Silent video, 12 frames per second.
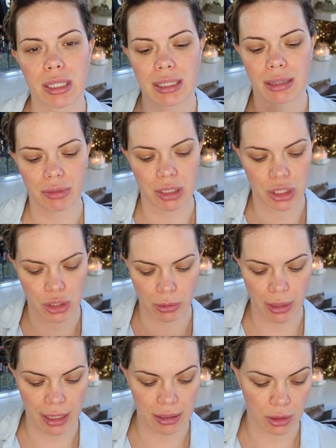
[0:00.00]
because I really
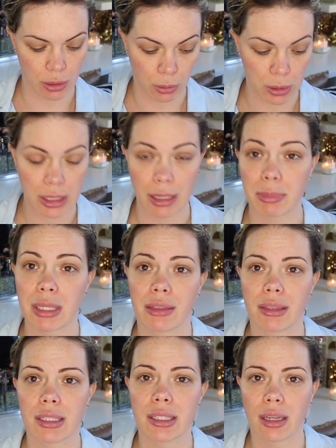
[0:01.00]
do that those steps
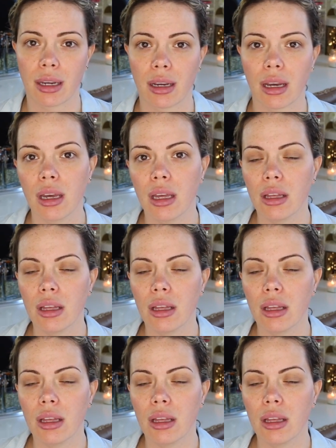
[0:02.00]
at the sink,